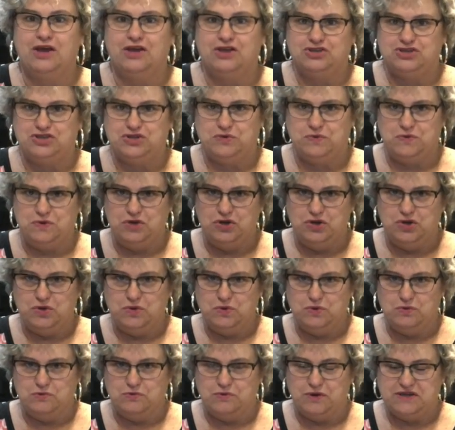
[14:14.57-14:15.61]
to a
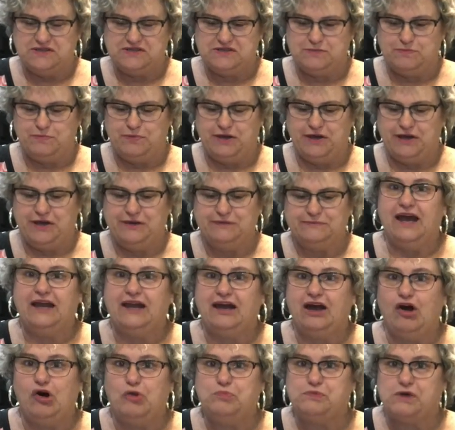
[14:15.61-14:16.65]
newer recipe, and I
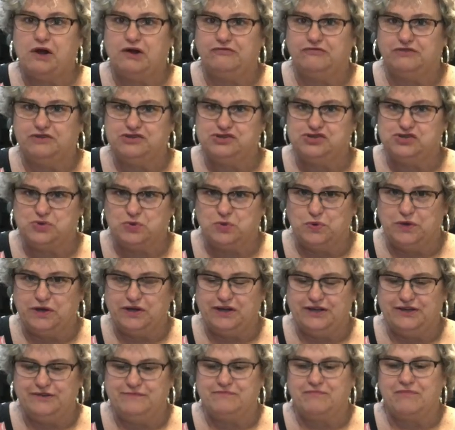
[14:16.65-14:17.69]
hope y'all have enjoyed
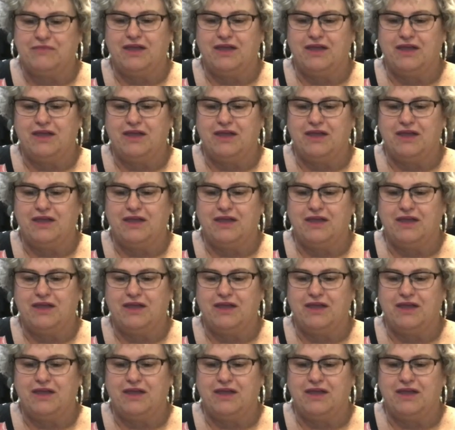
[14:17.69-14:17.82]
it,